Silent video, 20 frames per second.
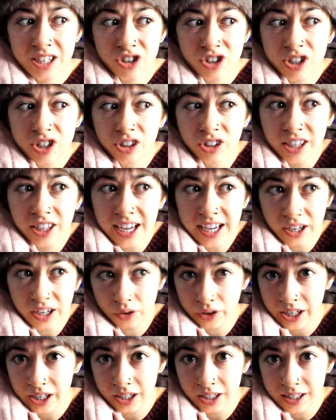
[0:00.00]
just look at
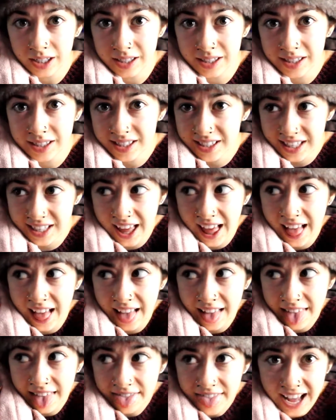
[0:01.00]
ingredients.
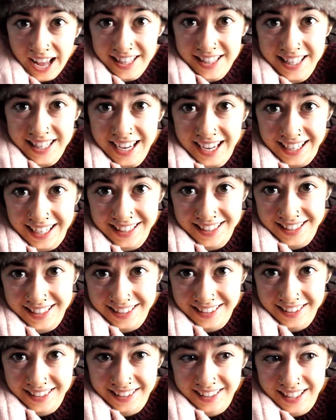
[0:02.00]
That's it.
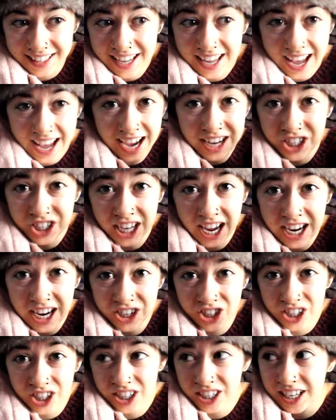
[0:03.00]

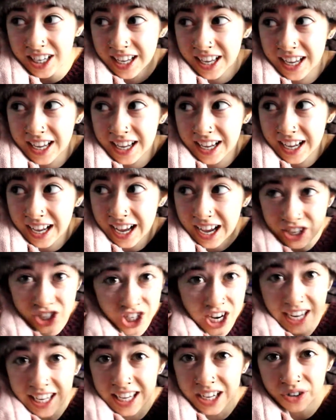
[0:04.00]
Education and
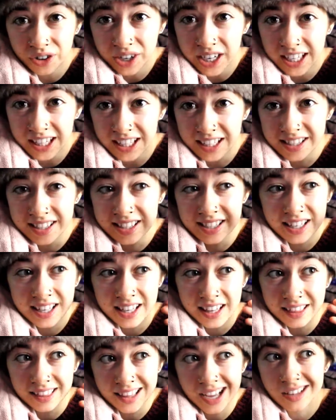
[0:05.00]
check ingredients.
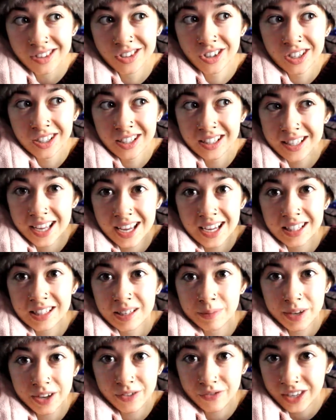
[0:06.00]
That's all it takes
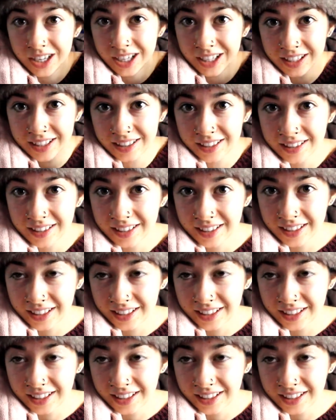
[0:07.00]
to being vegan.